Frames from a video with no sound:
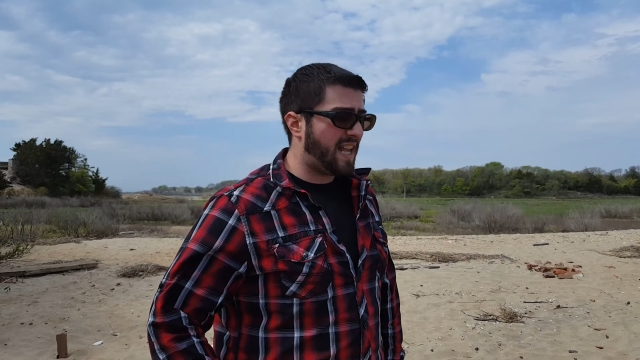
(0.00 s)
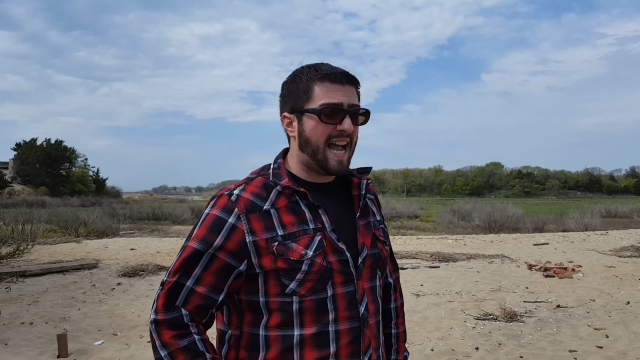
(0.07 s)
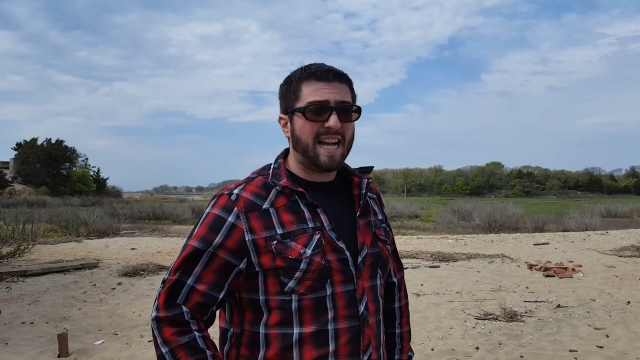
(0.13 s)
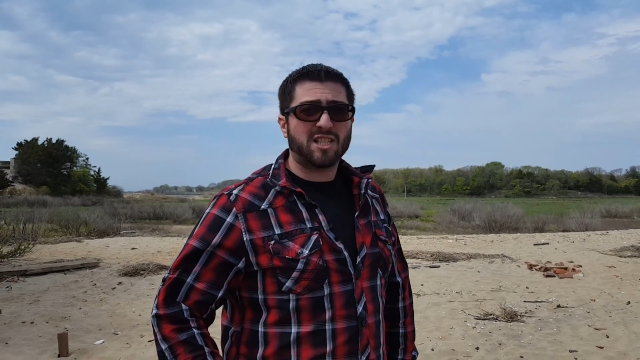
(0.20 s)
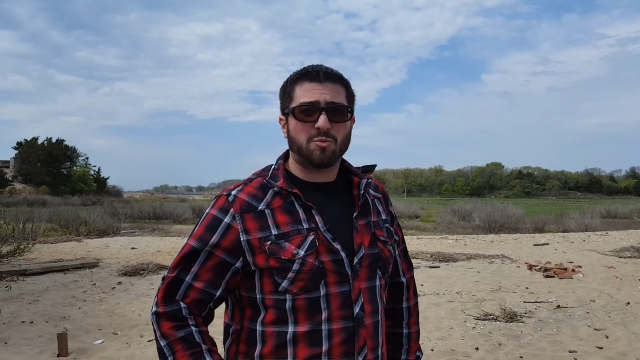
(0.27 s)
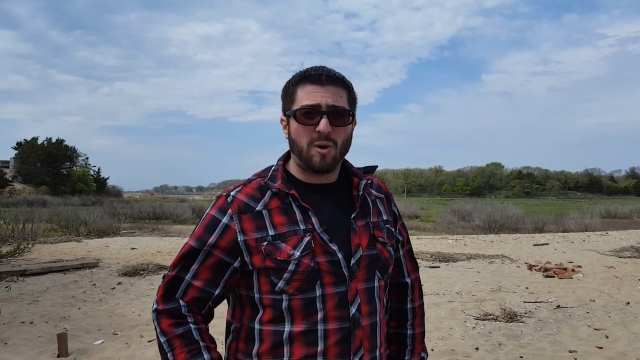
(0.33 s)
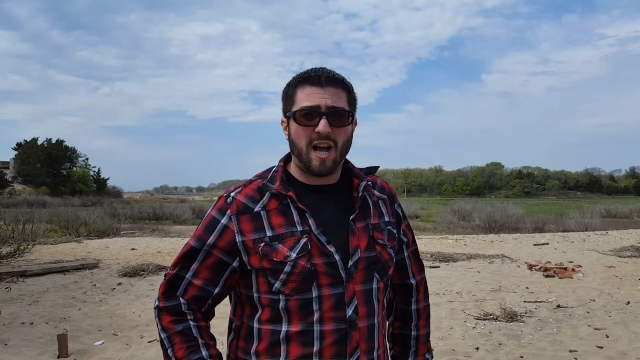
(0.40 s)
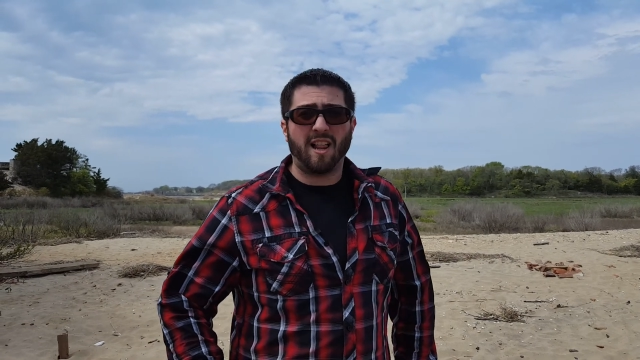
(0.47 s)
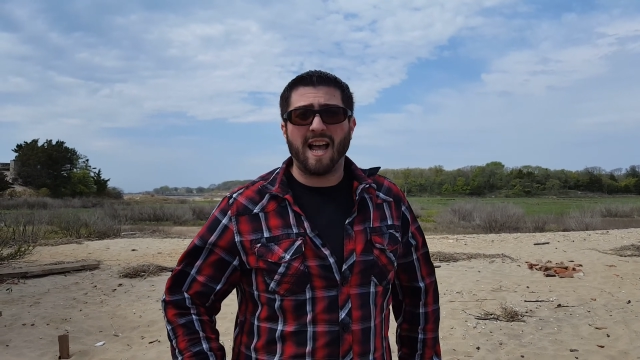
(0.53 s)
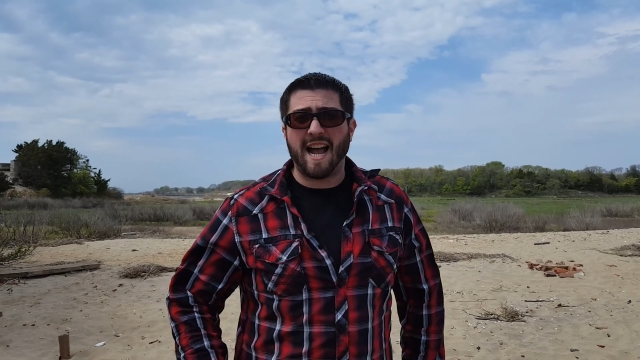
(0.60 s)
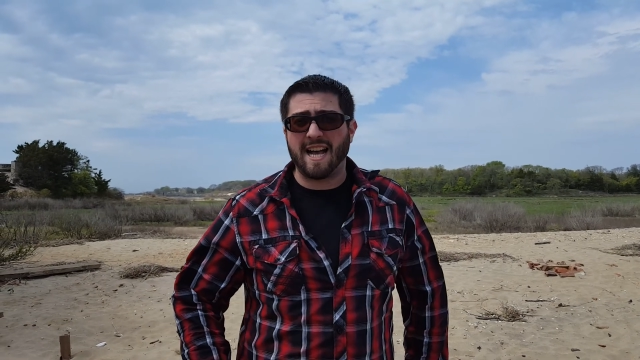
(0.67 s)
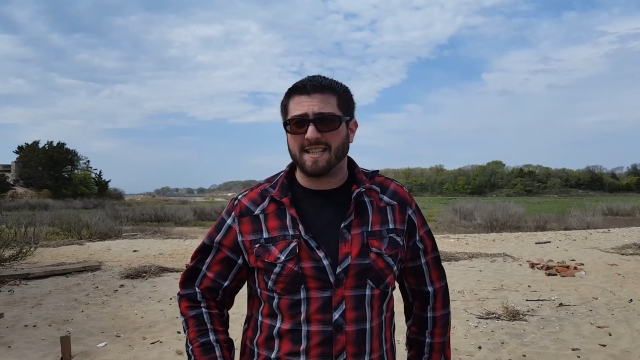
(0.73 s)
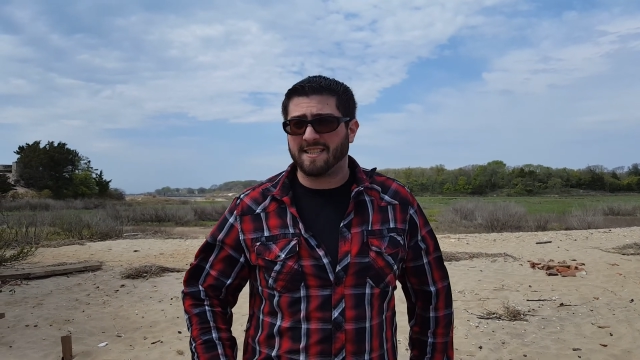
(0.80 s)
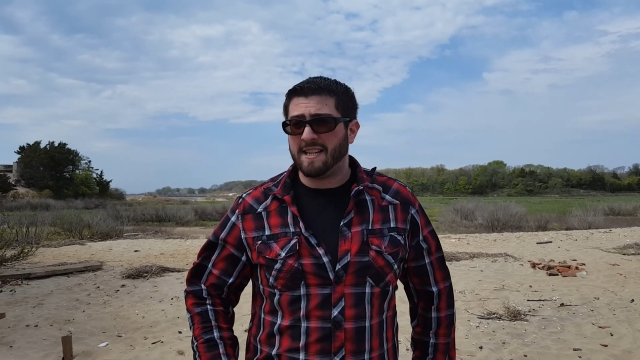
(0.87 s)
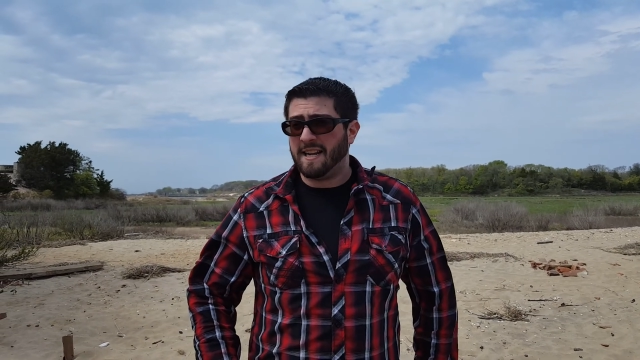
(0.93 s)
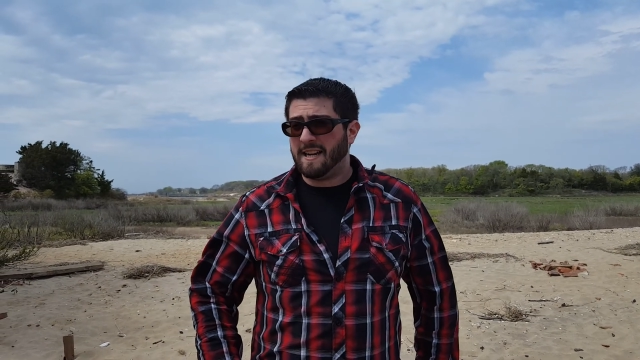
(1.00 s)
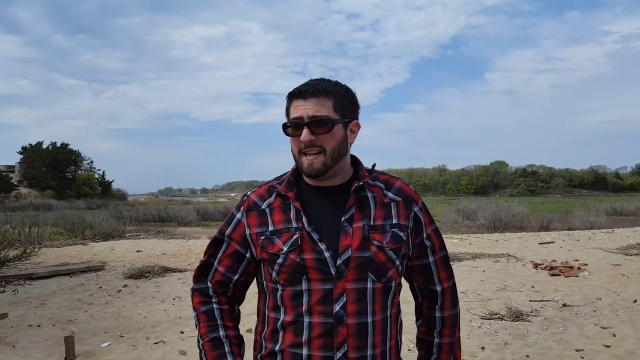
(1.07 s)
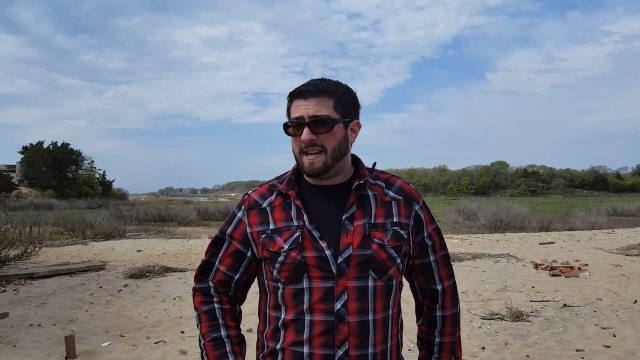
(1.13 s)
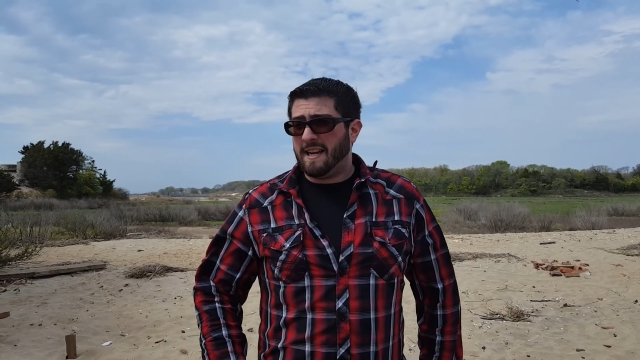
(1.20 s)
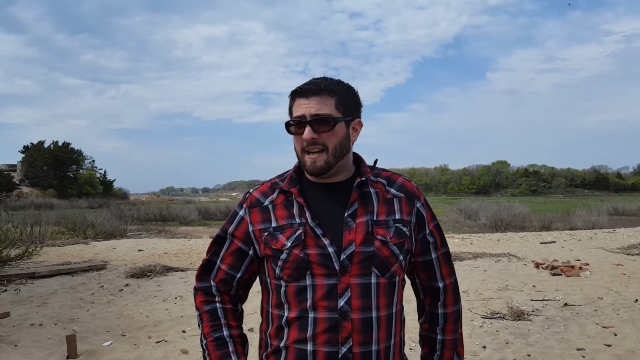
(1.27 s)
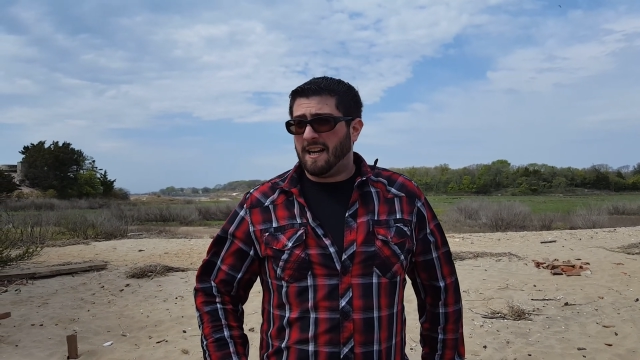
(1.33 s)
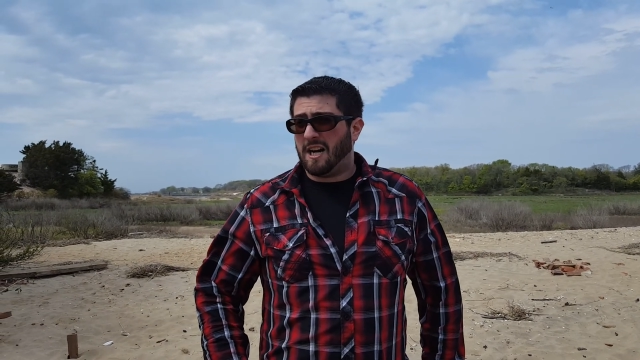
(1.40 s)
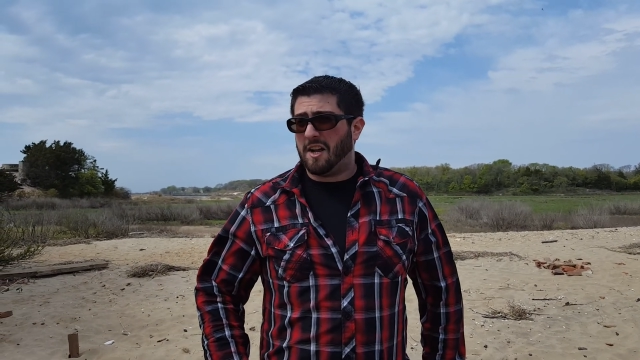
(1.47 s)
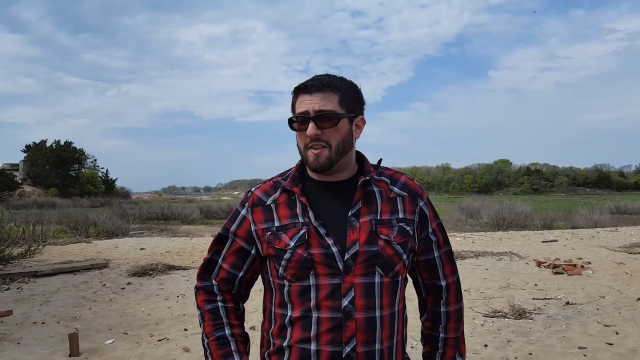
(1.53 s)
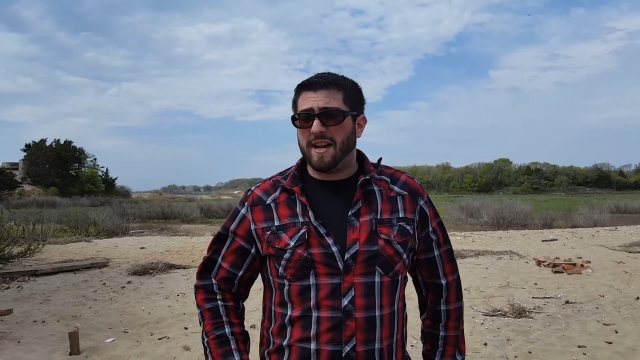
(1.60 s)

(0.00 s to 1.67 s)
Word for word: as well as uh,